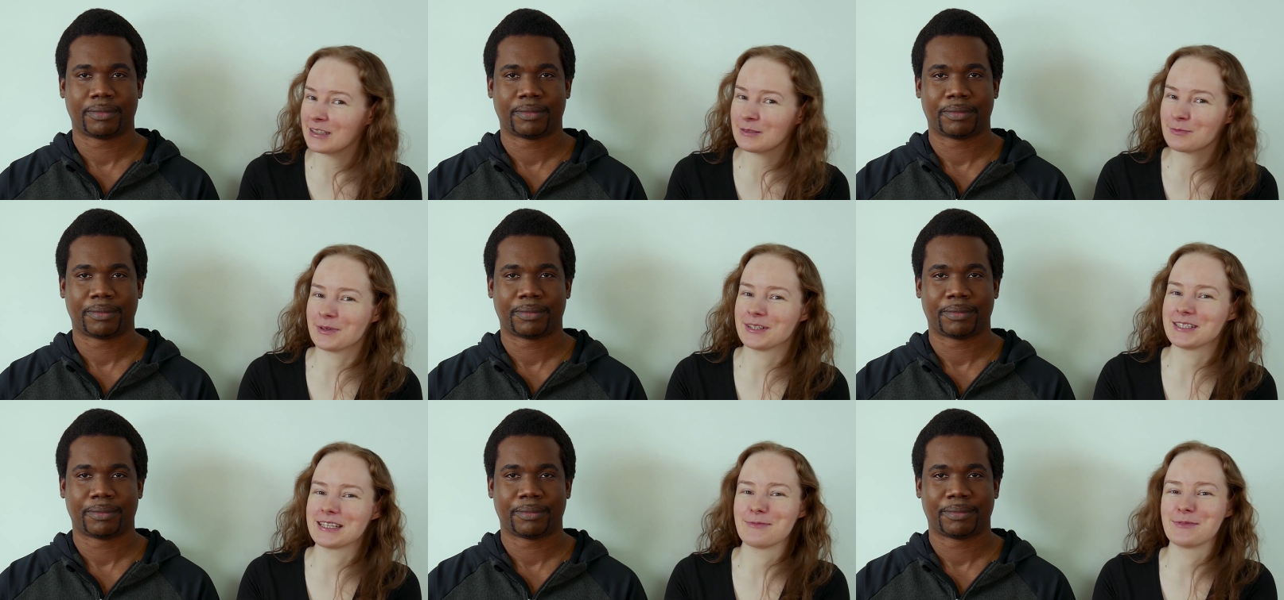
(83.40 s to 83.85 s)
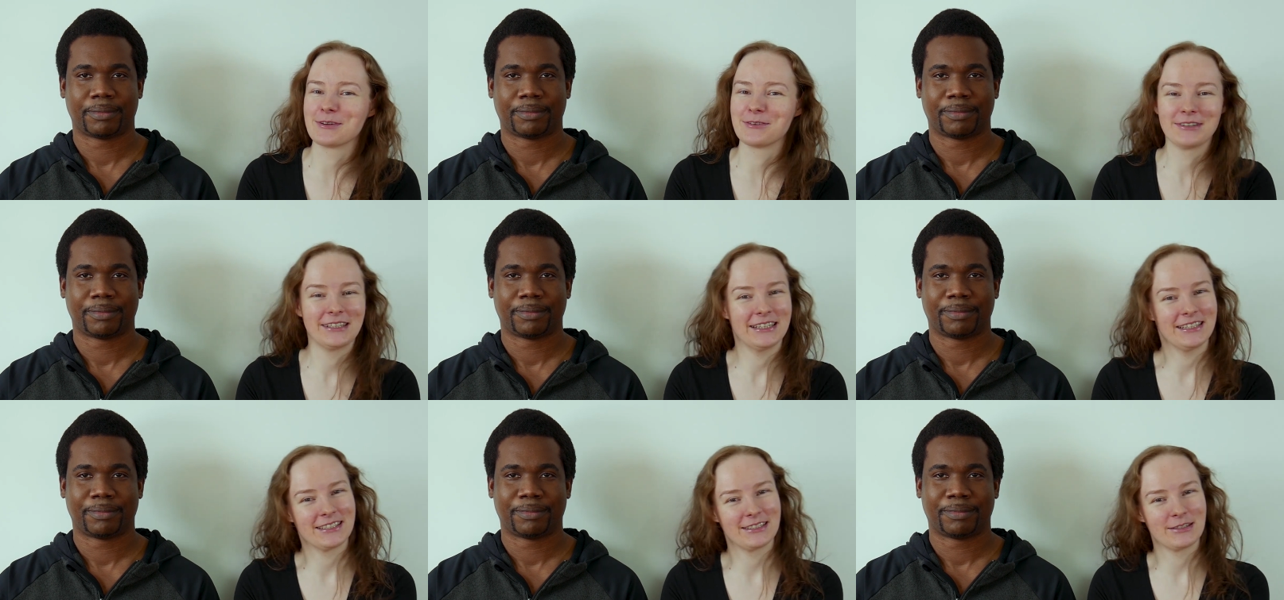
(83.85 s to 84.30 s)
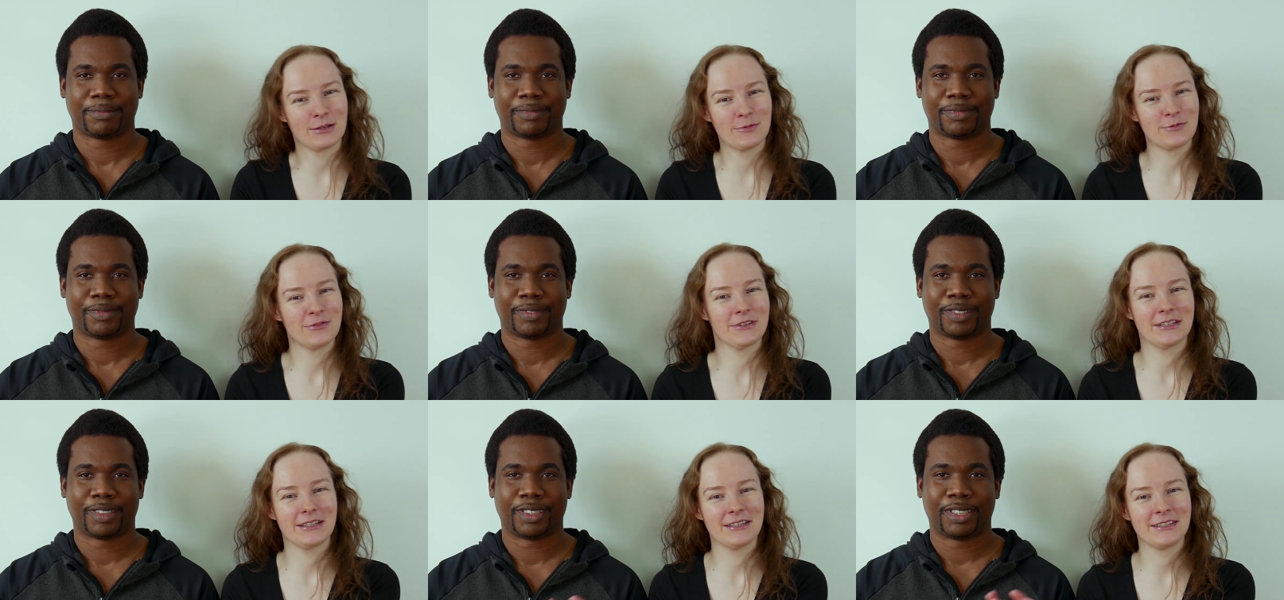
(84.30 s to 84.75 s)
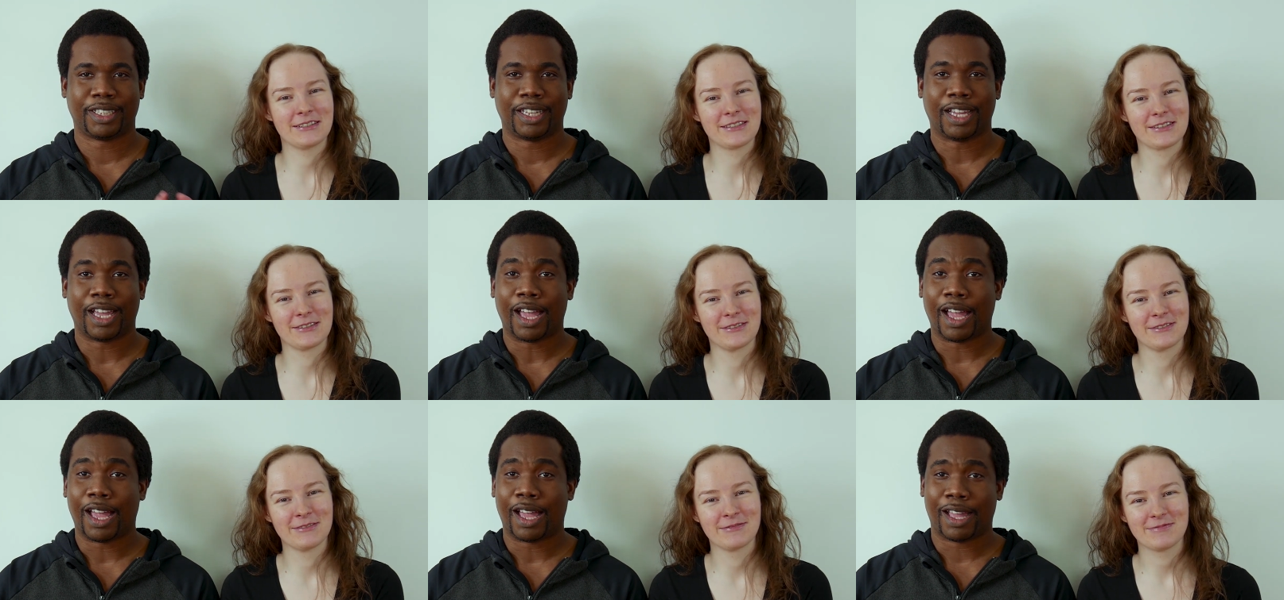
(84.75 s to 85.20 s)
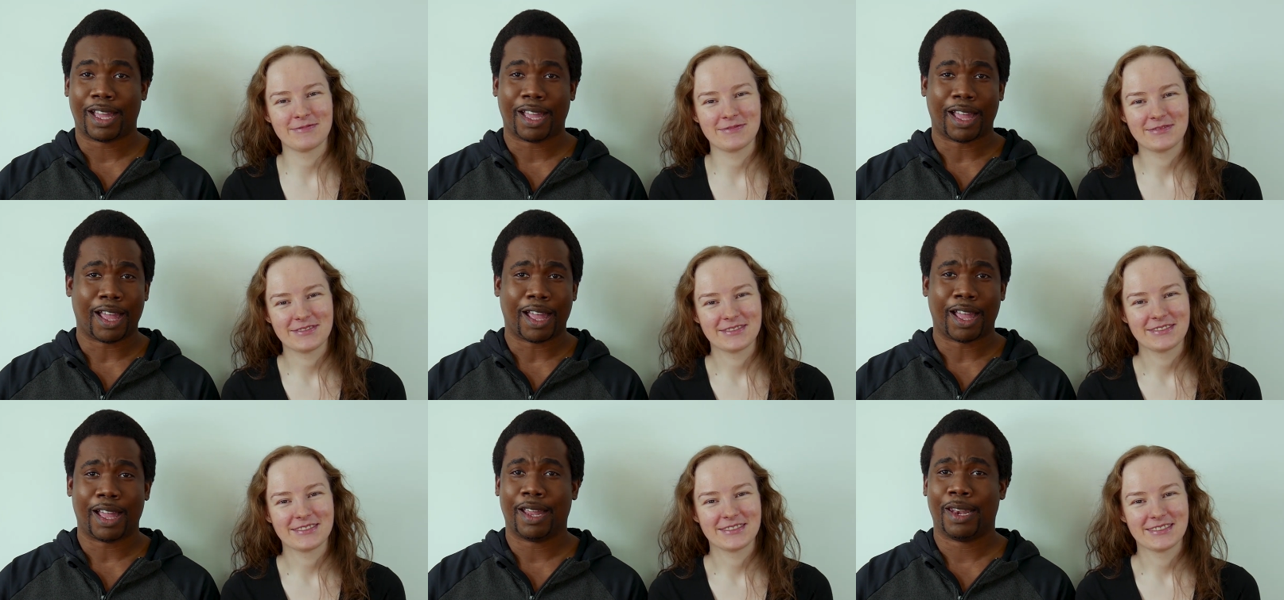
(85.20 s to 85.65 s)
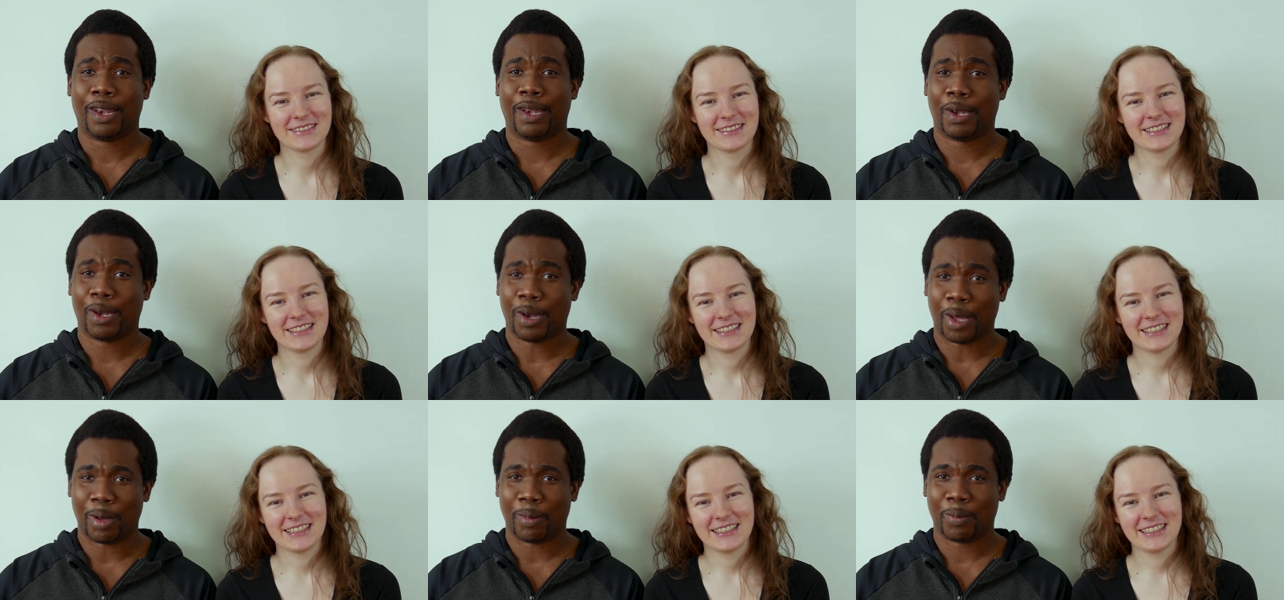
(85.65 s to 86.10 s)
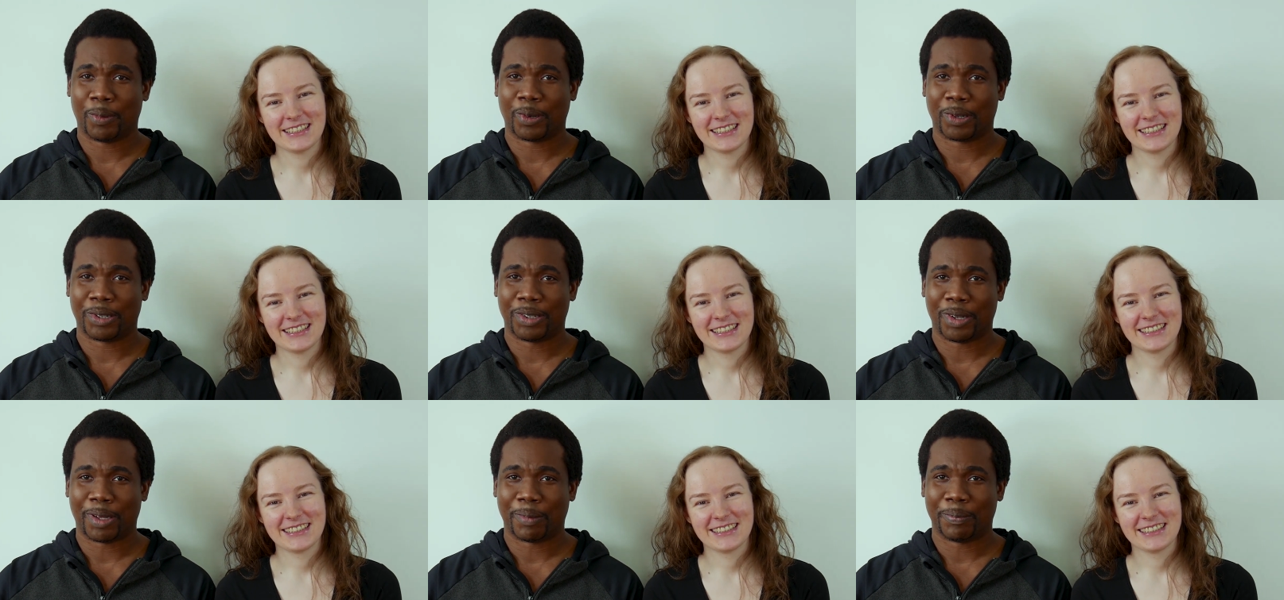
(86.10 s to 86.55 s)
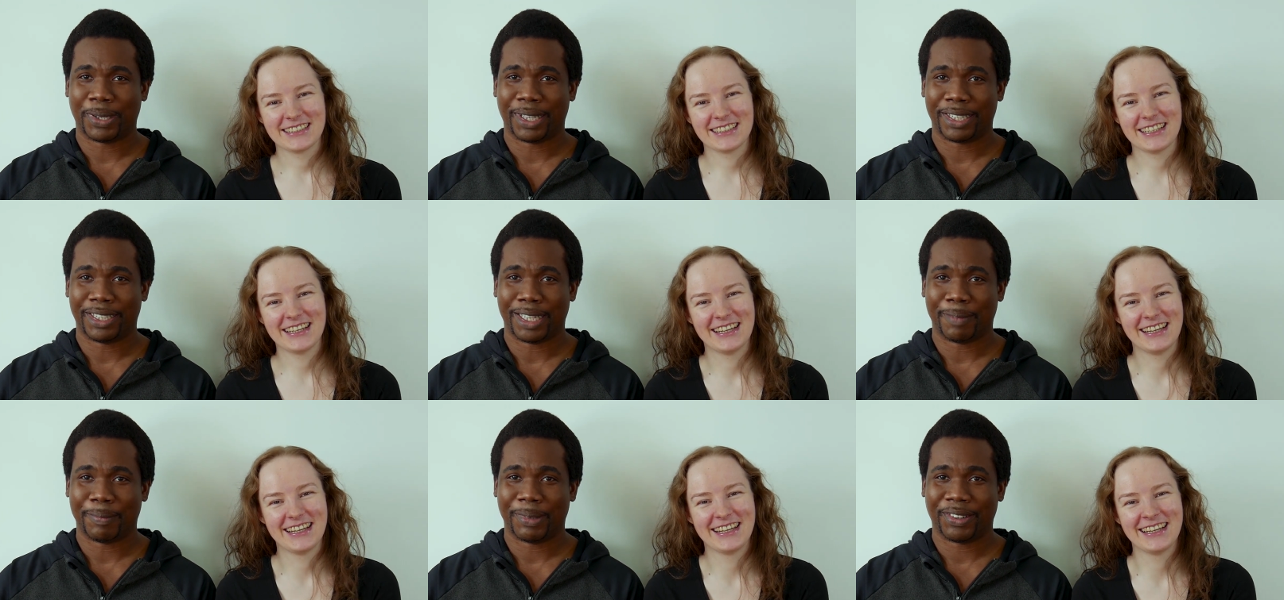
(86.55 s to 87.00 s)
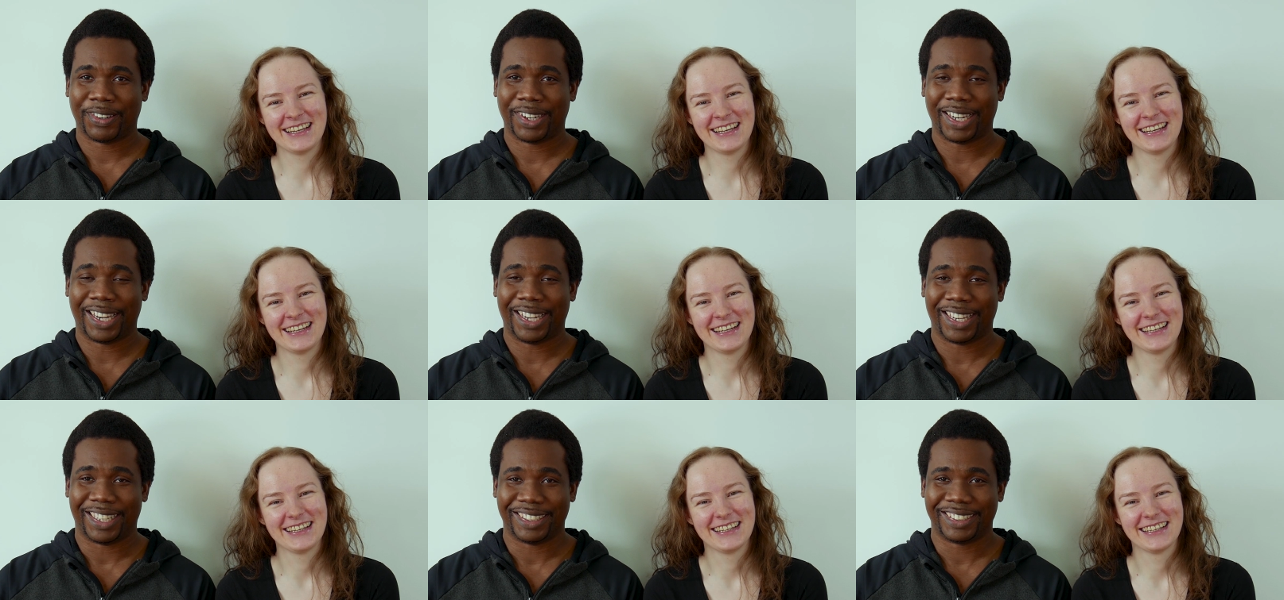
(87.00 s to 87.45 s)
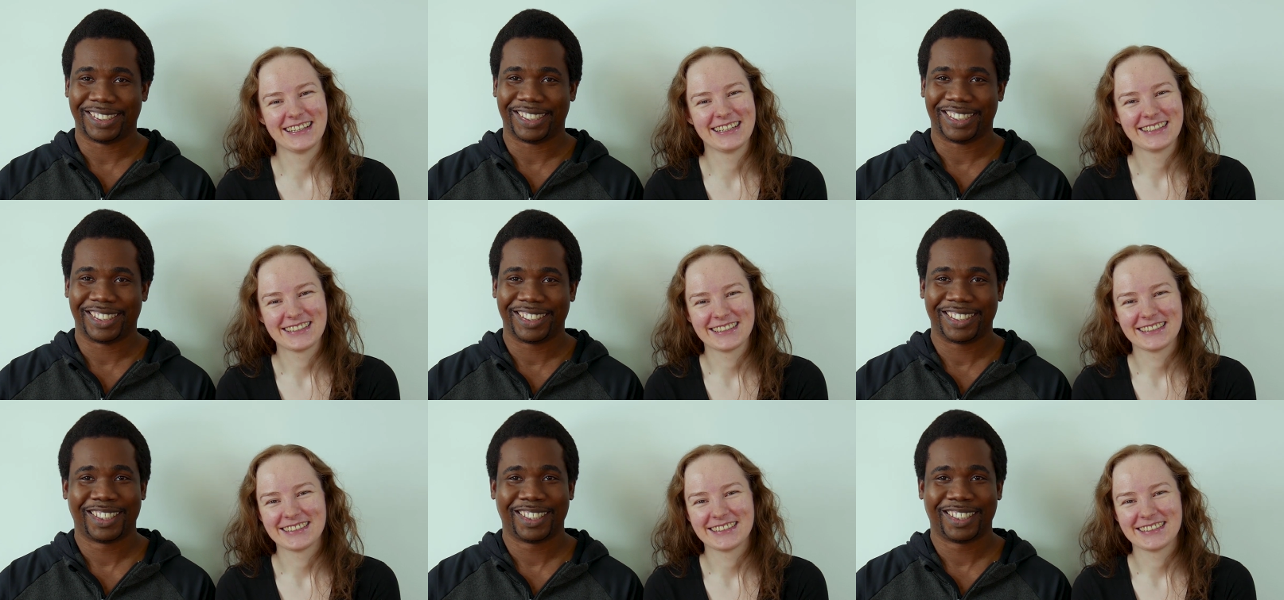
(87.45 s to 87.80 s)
Speaker 1: not pandemic related hopefully soon
Speaker 2: a lot more non-pandemic related.